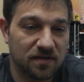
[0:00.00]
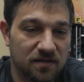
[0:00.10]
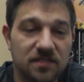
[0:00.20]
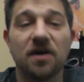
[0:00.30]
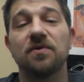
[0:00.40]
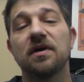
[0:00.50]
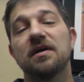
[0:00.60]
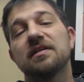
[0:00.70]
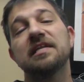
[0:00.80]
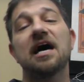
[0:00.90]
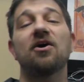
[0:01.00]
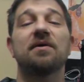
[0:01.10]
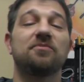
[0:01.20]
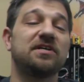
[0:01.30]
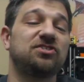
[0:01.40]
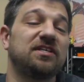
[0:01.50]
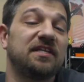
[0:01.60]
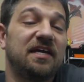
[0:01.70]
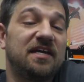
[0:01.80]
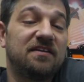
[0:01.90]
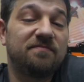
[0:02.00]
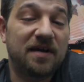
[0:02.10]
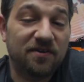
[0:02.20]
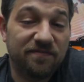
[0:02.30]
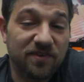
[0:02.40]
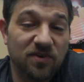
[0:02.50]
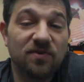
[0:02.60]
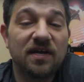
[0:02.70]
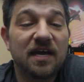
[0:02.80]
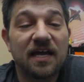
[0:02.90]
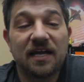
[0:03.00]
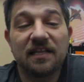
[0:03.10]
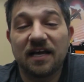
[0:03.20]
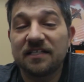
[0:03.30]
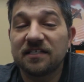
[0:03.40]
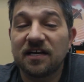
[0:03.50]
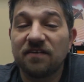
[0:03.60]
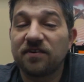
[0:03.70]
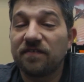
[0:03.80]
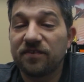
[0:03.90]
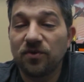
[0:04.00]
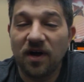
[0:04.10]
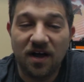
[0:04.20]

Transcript: So now I'm reaching the end of my review and I'd like to cover a few